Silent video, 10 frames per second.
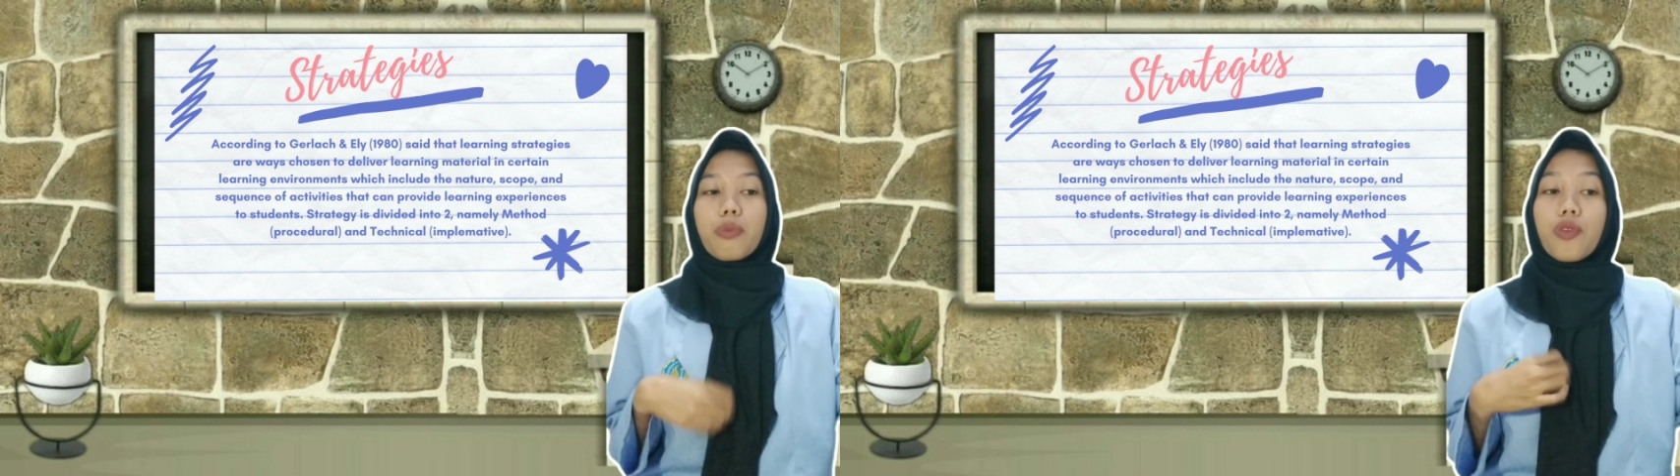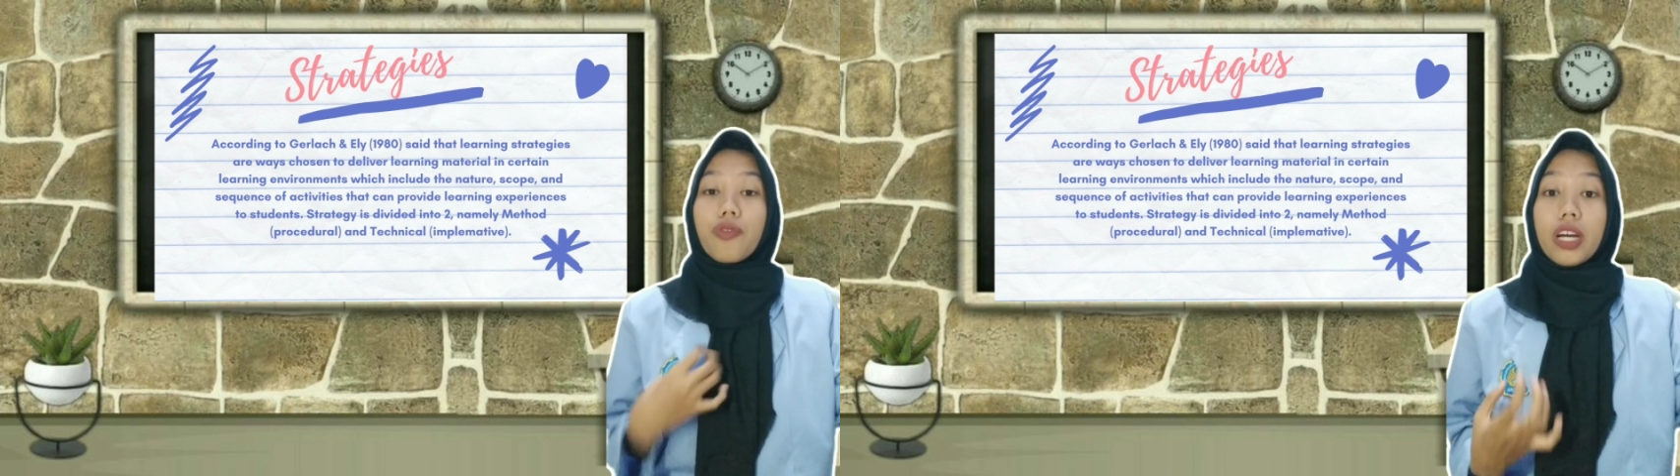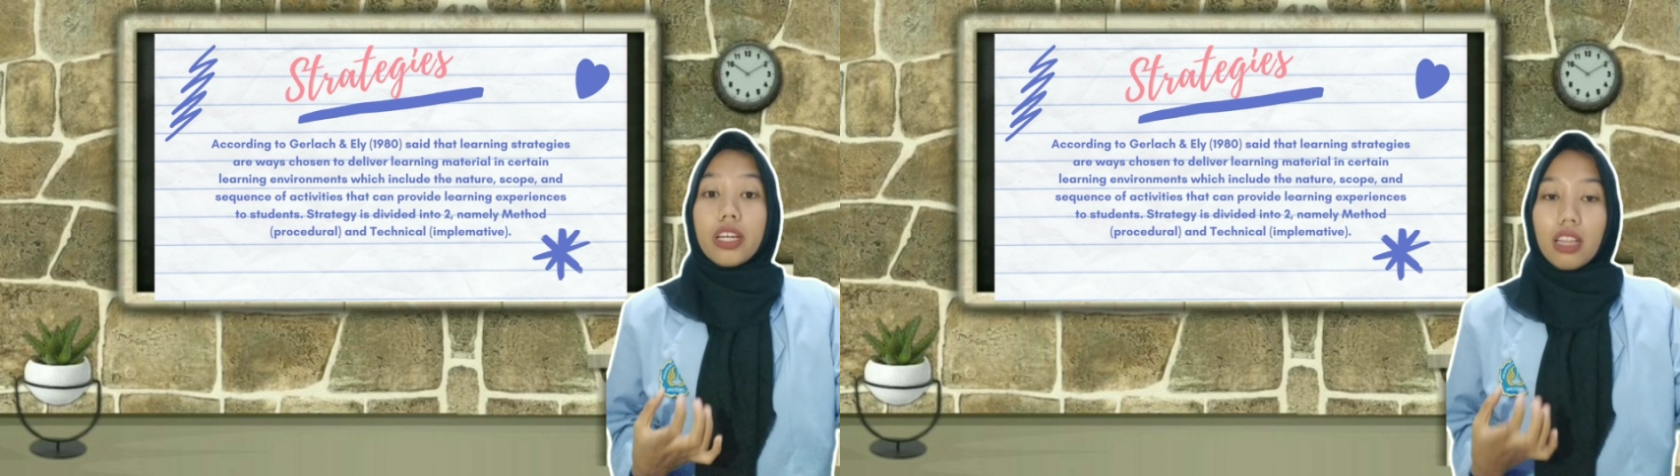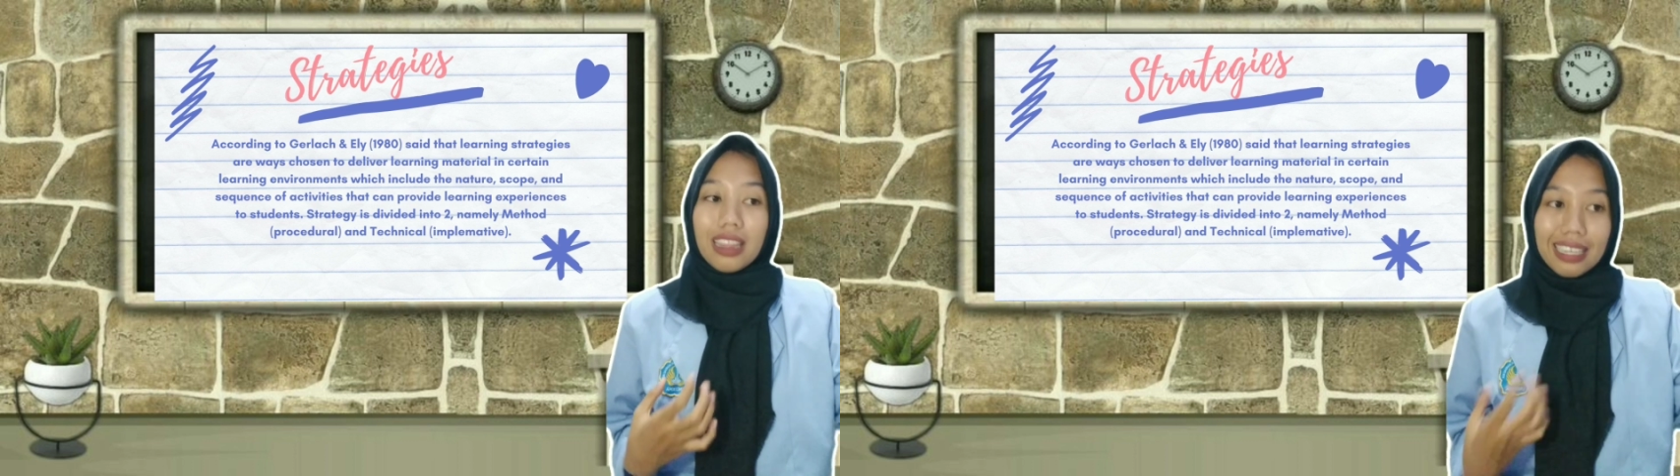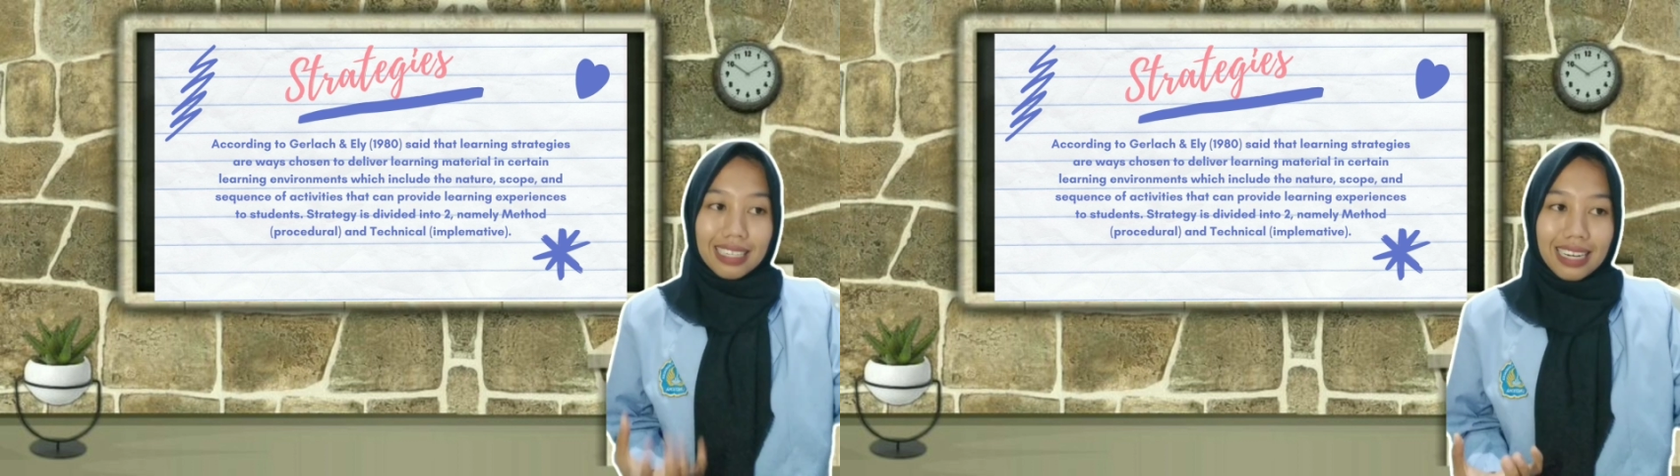provide
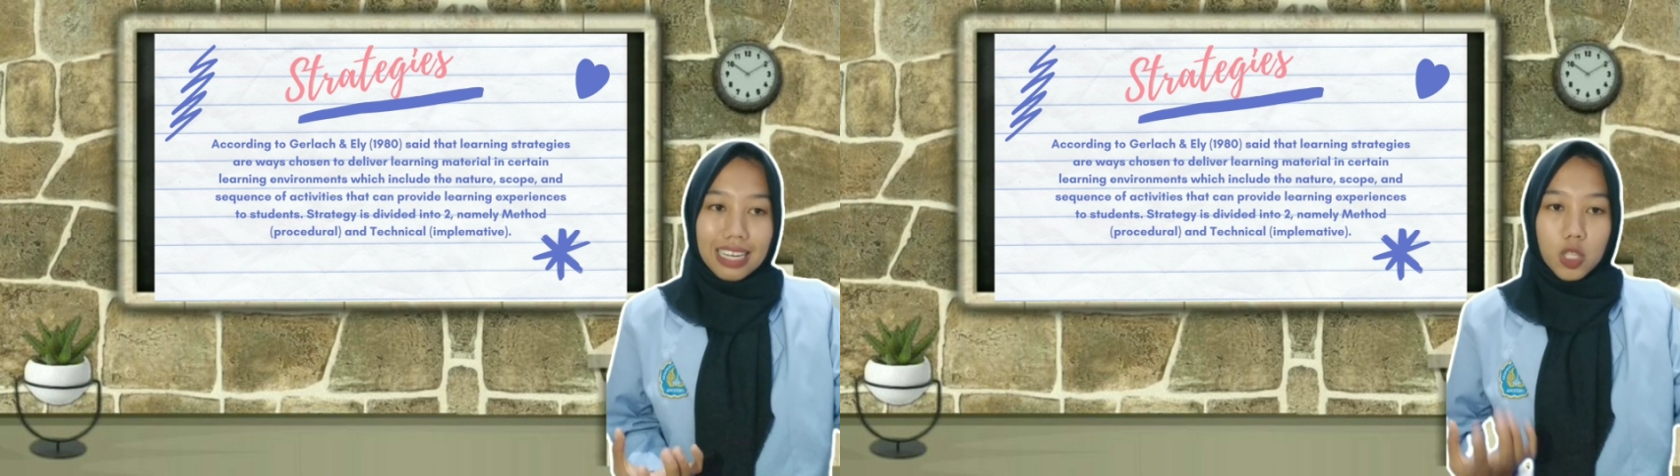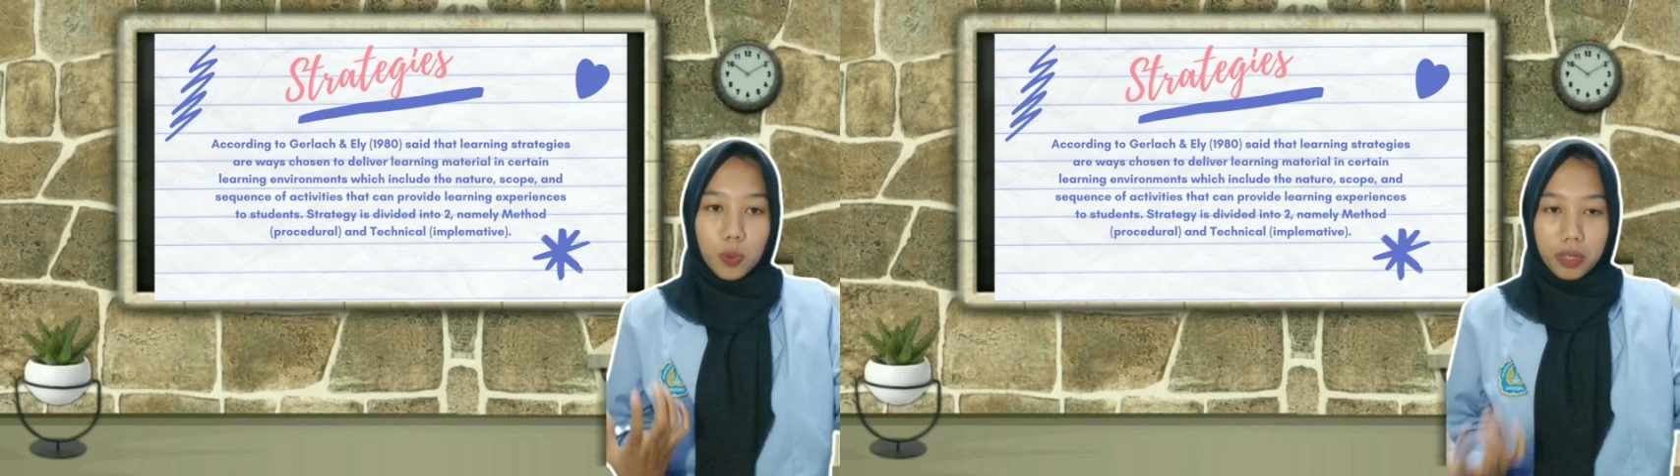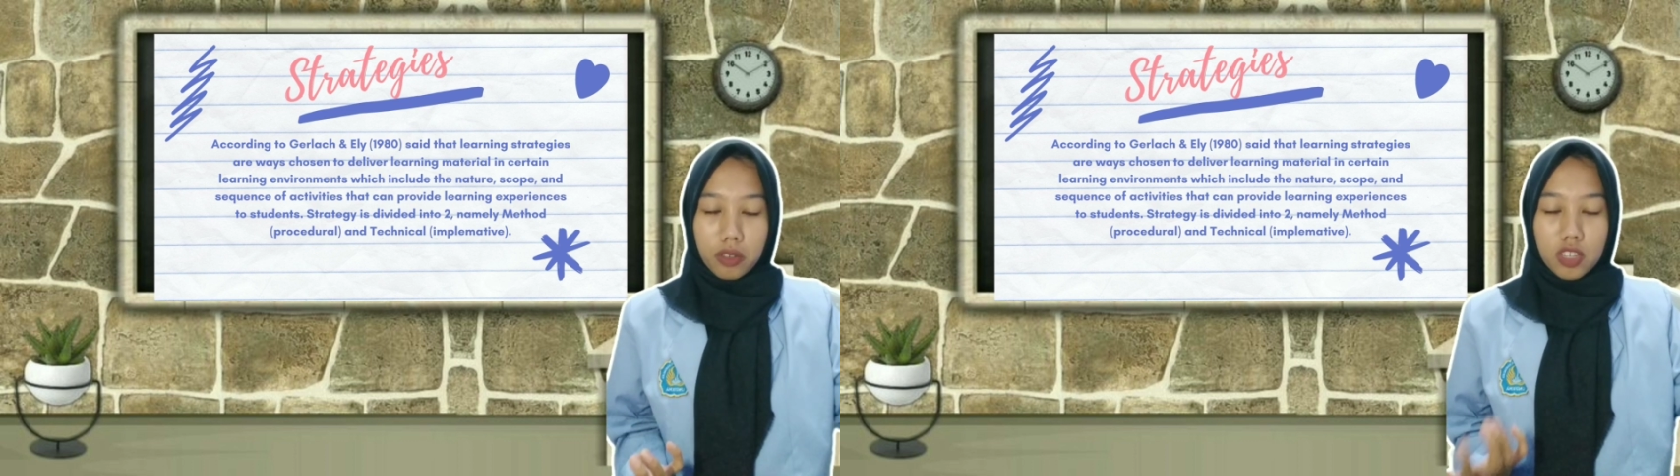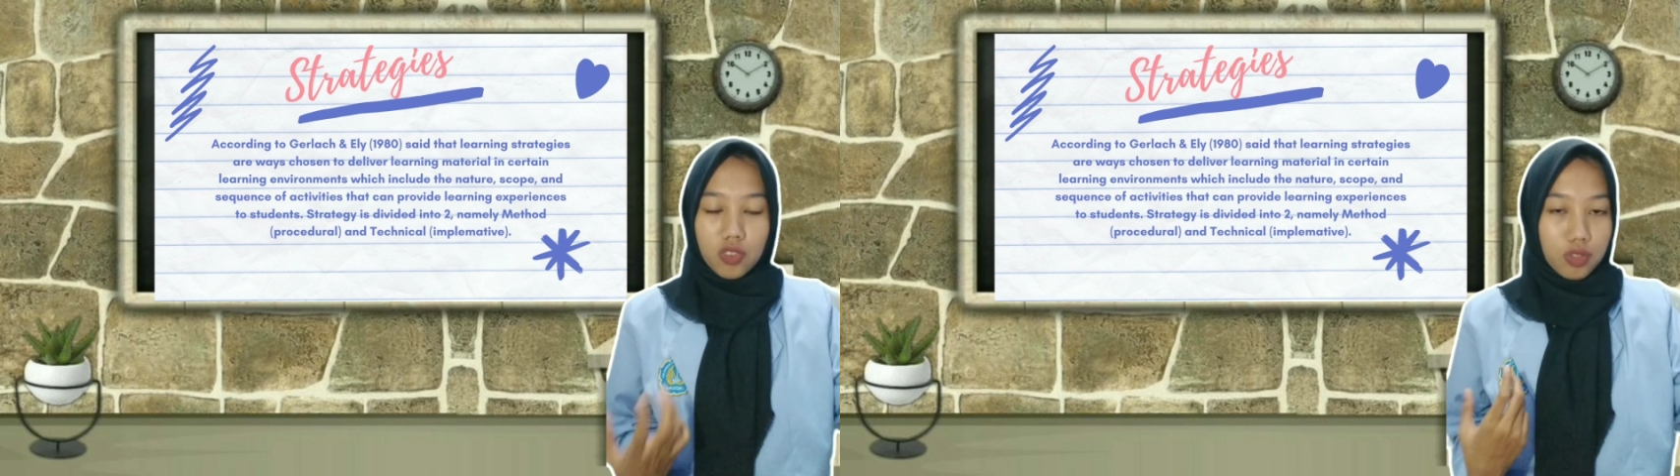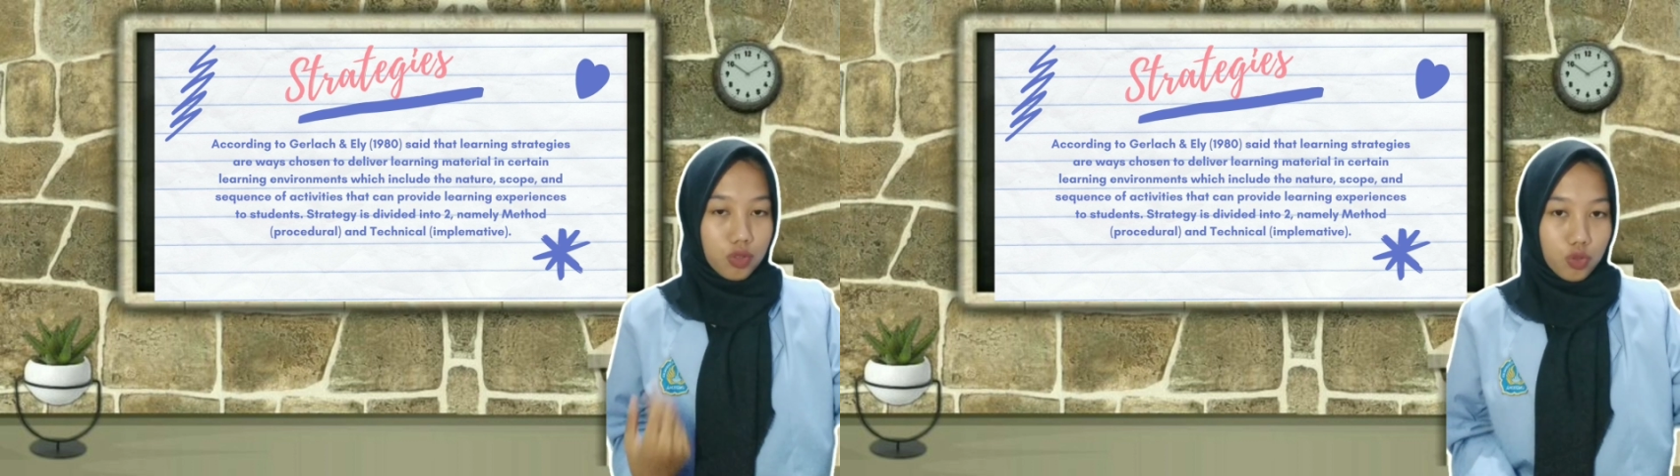learning
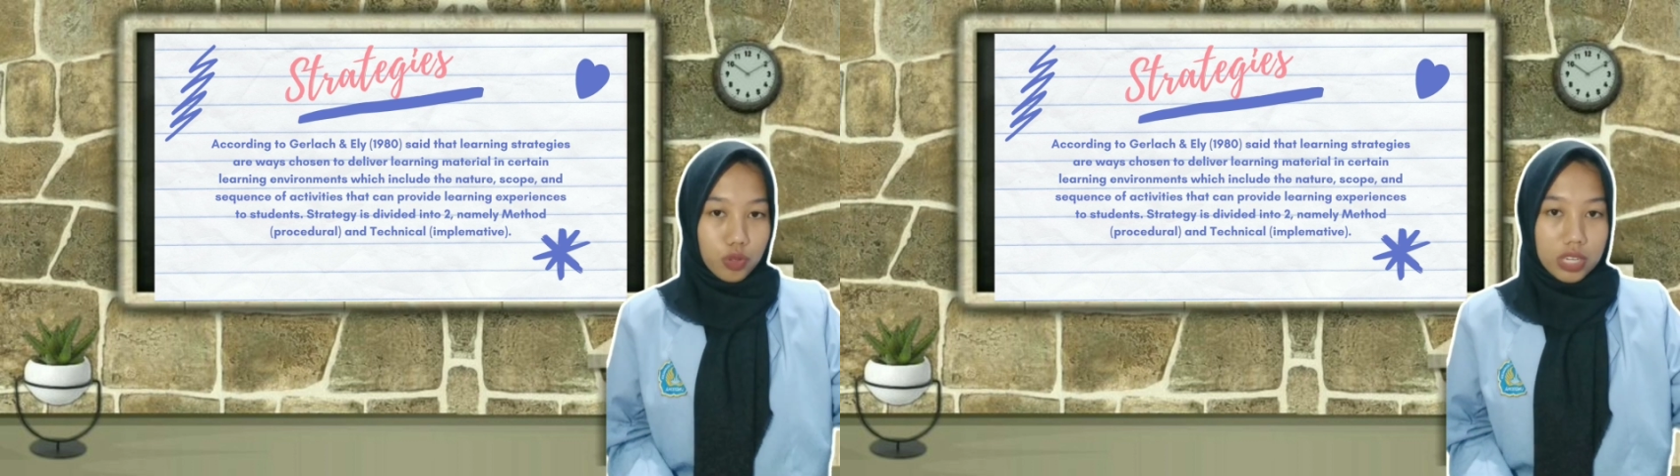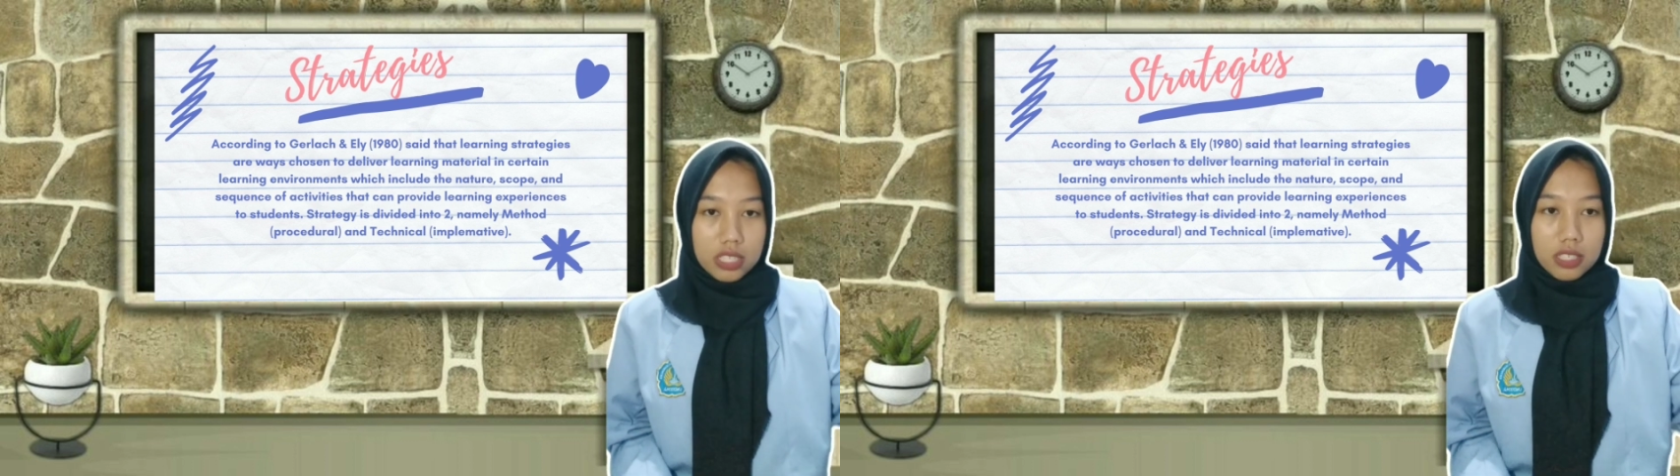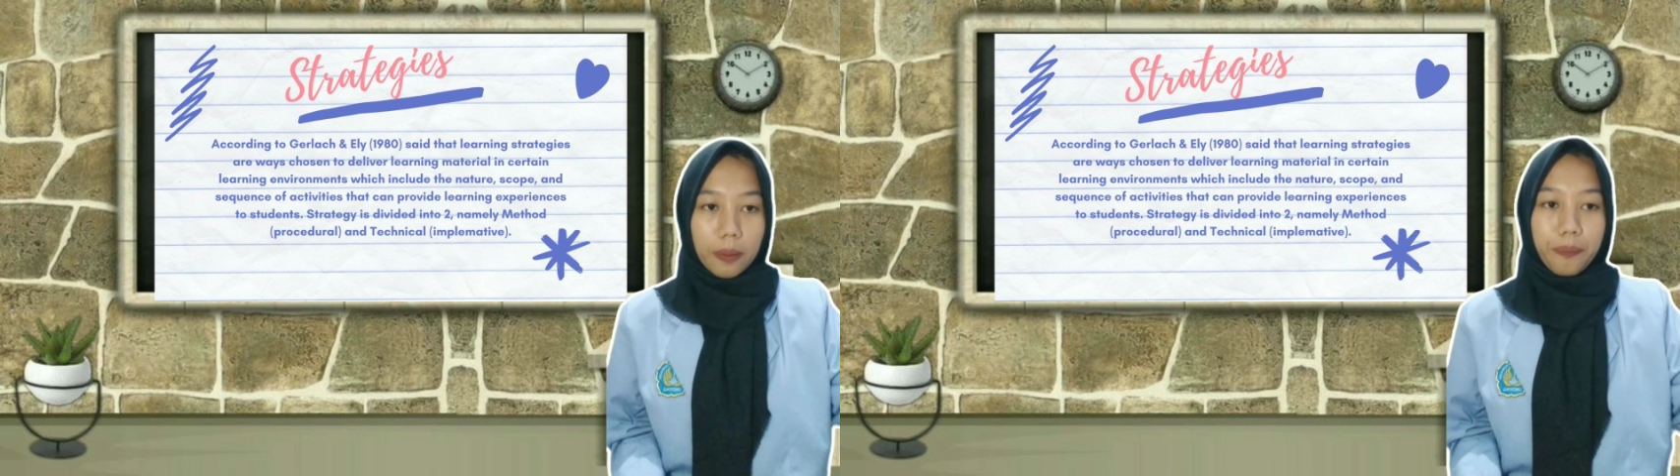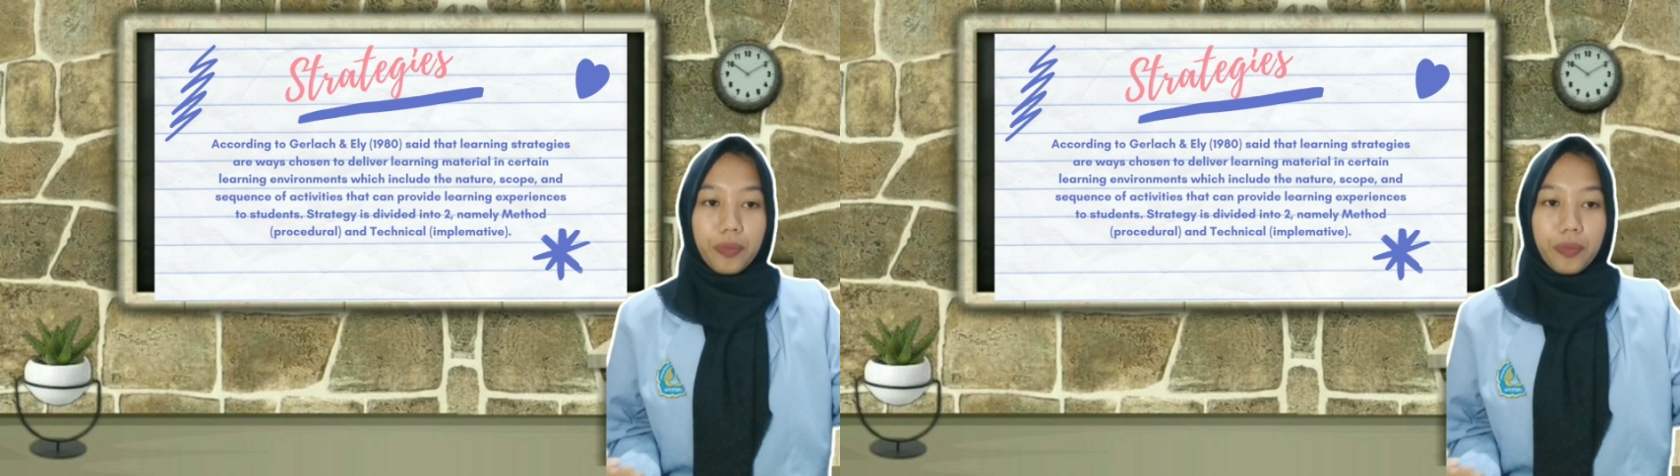experience to students.